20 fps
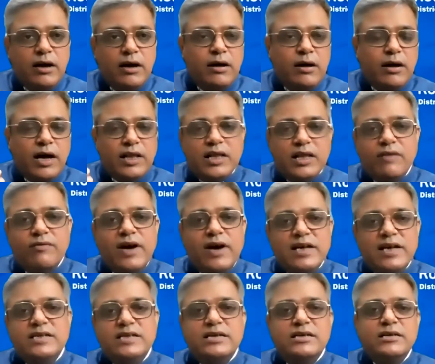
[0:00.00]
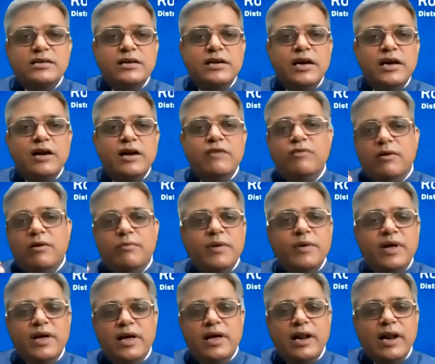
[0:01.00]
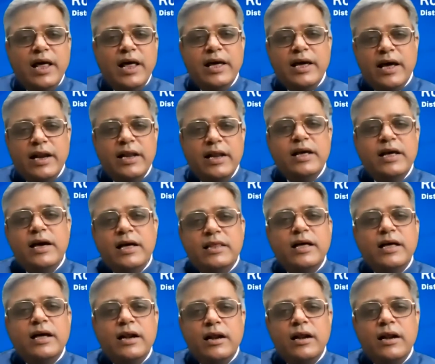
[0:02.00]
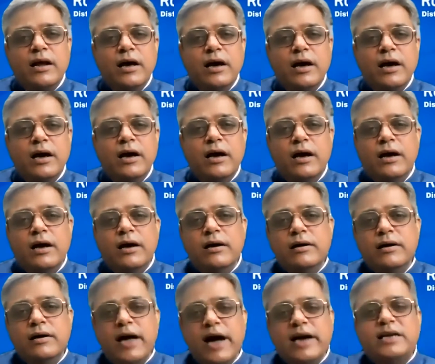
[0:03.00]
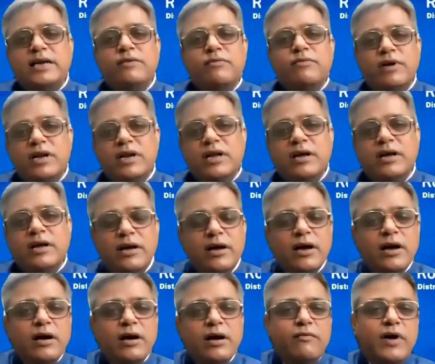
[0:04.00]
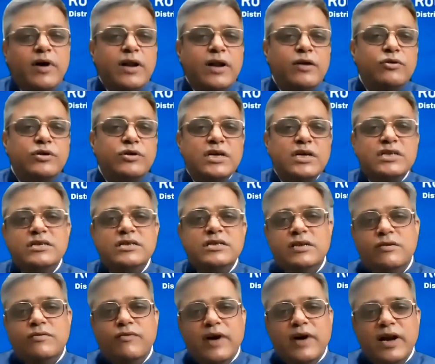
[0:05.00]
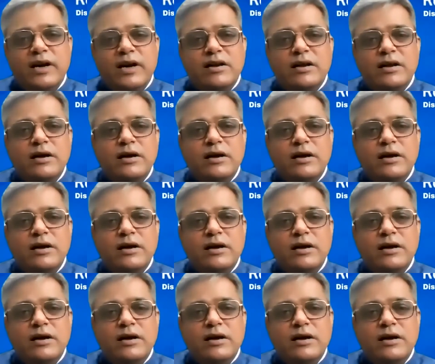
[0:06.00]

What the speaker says: Otherwise, it will be like any other activity where you just went,